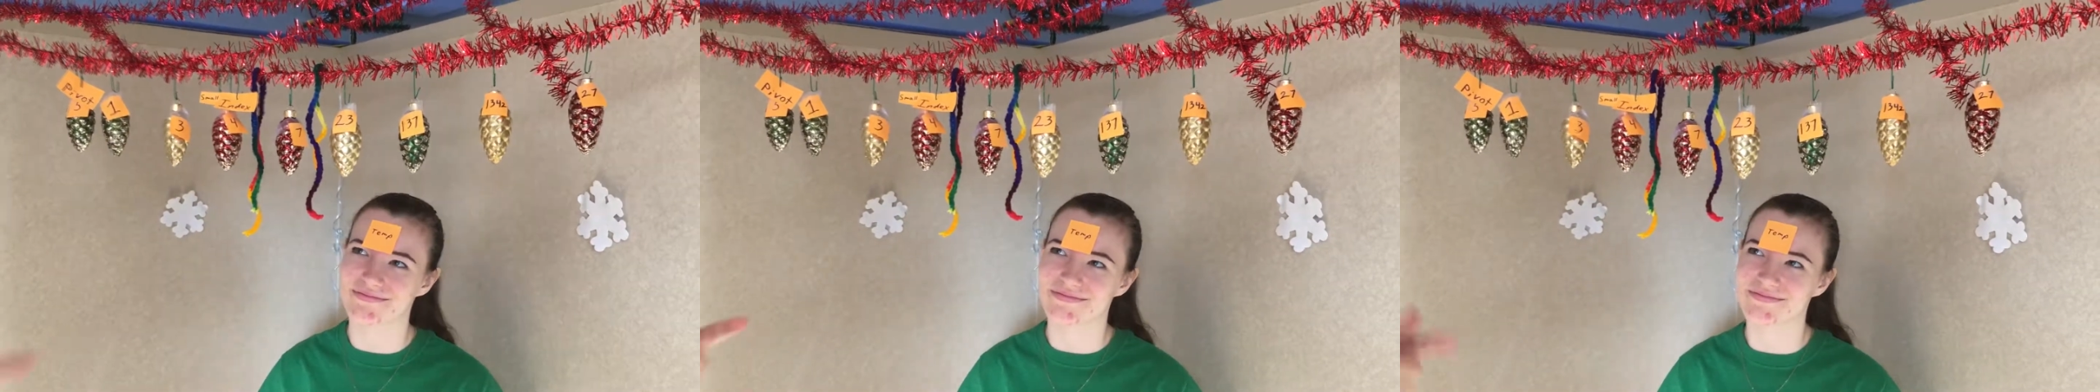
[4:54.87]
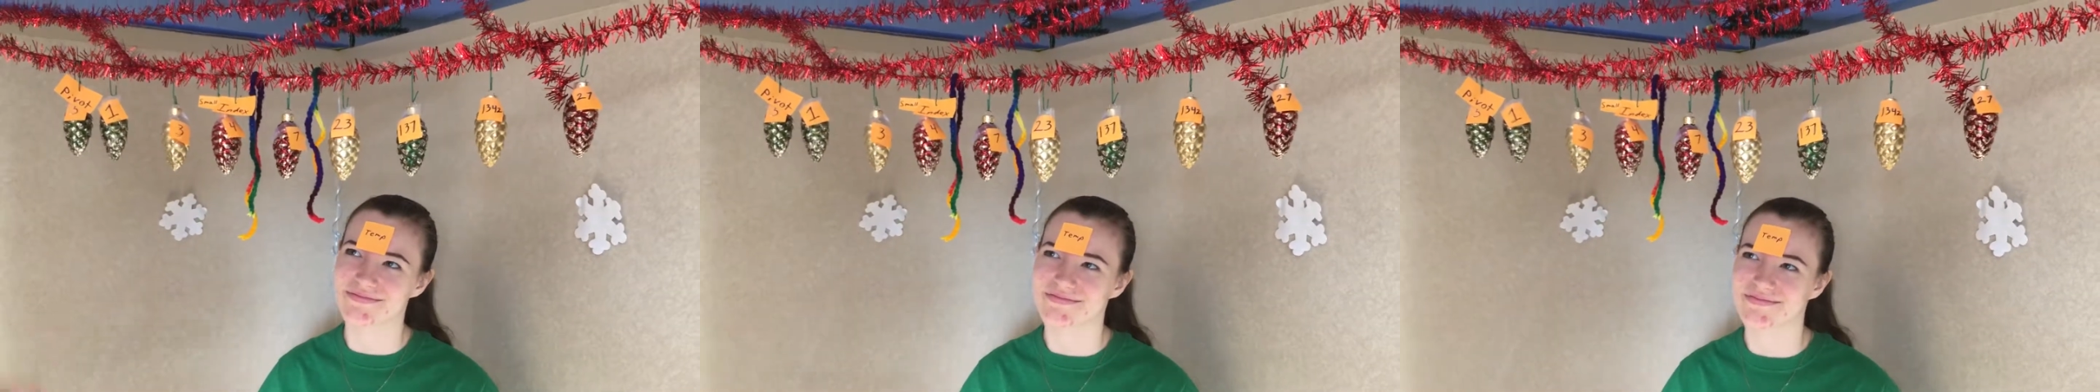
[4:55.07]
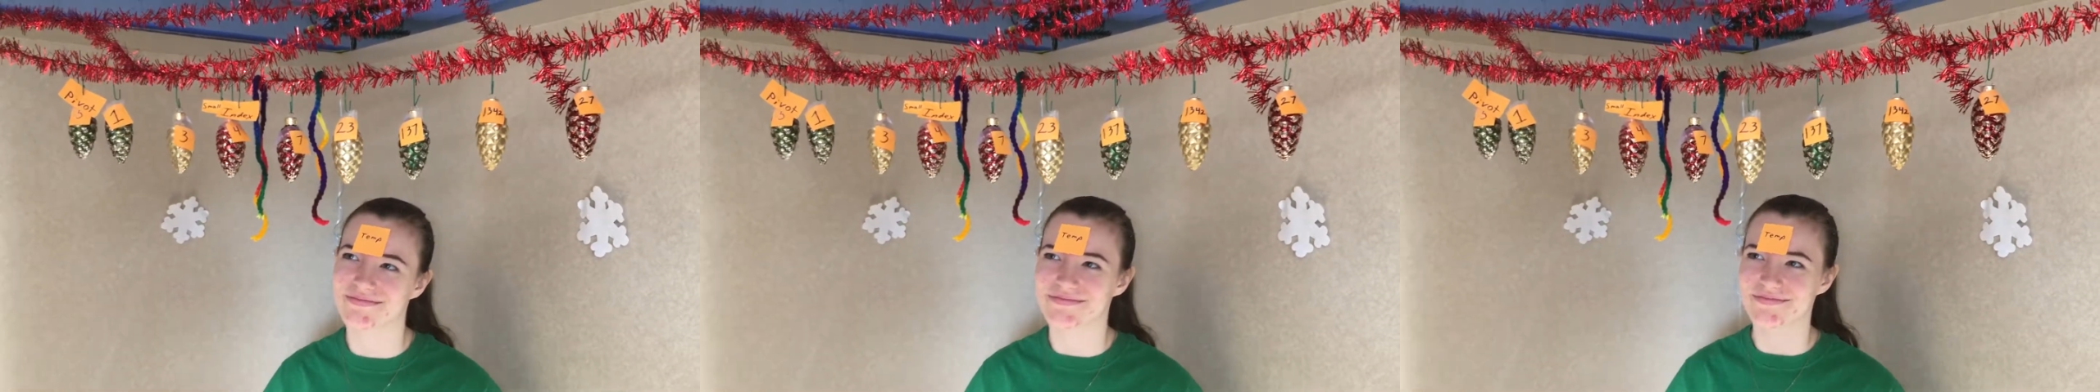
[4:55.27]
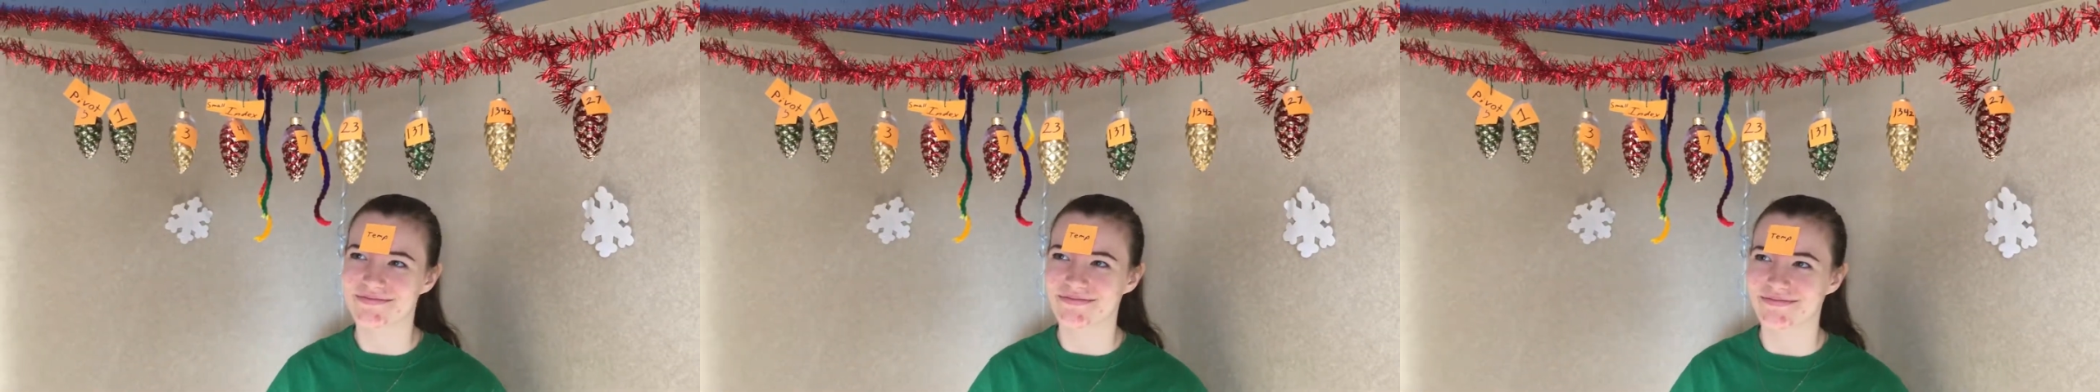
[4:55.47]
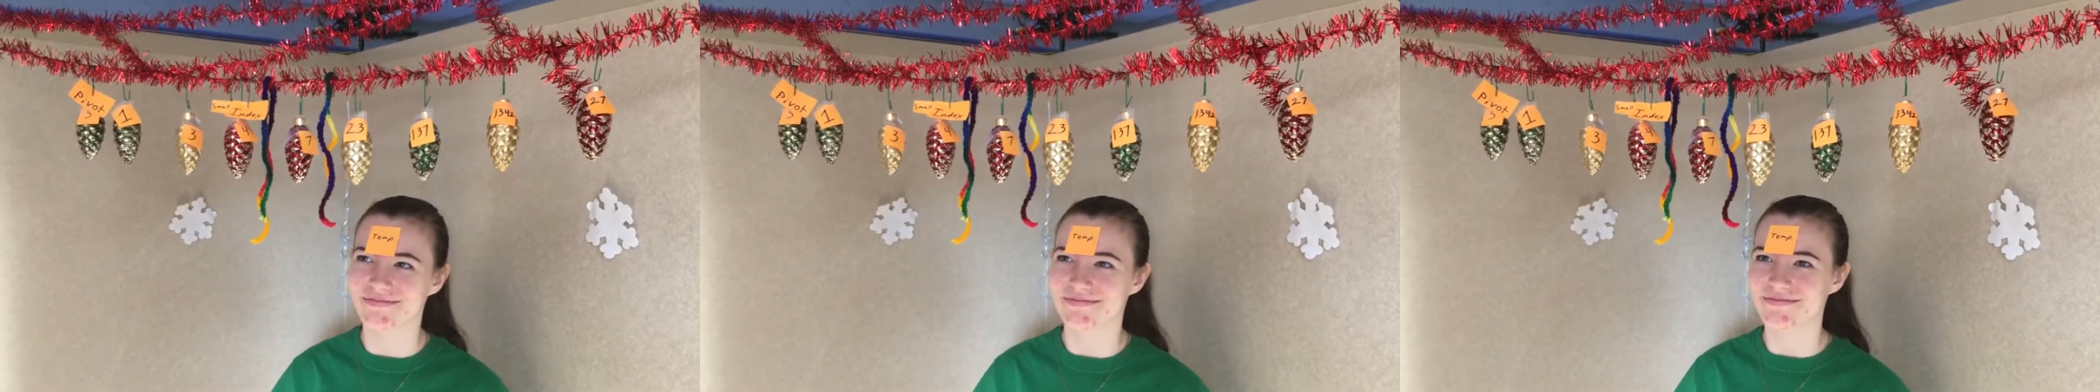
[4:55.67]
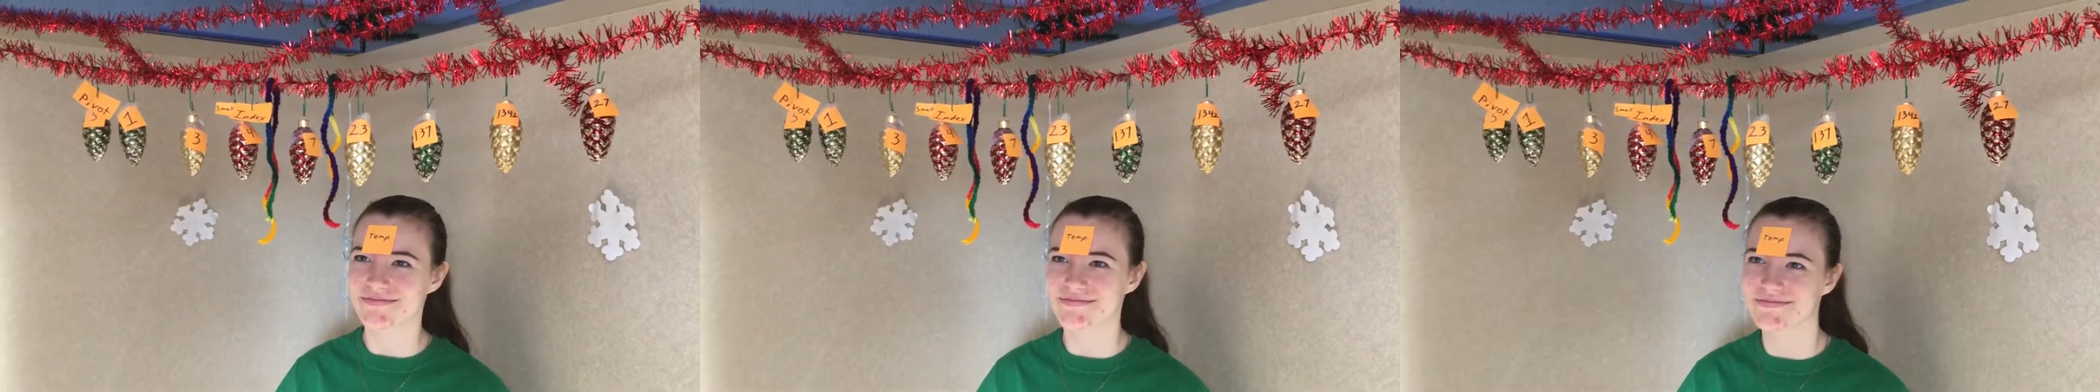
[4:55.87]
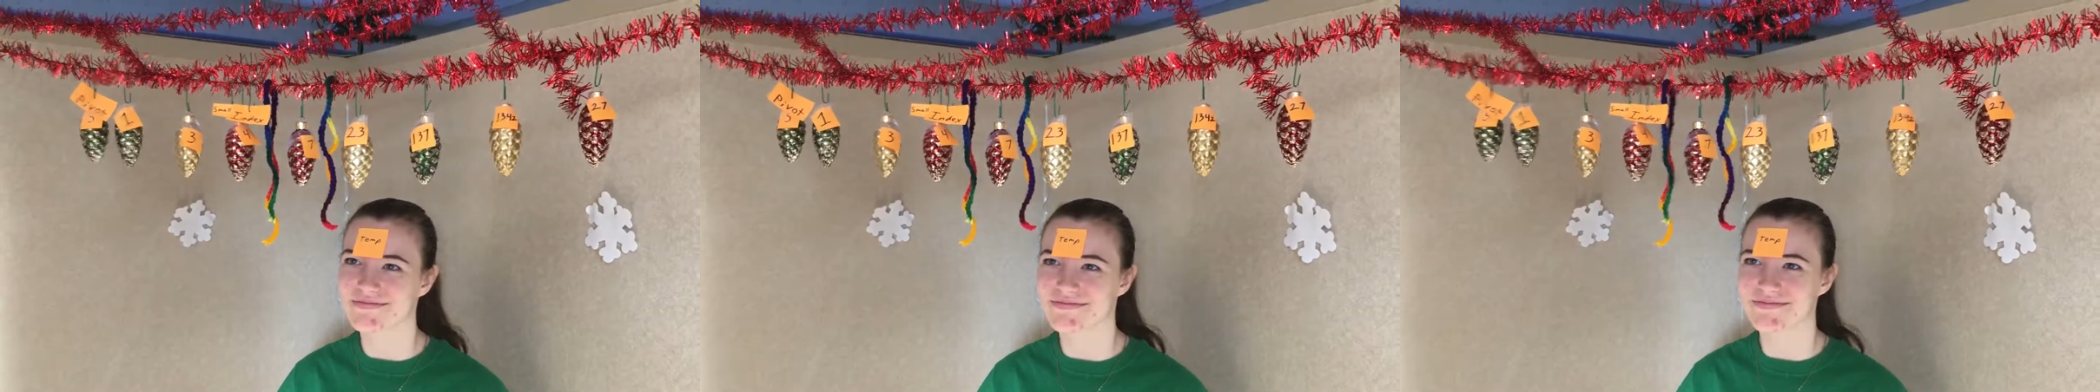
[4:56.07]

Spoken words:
the end of our list,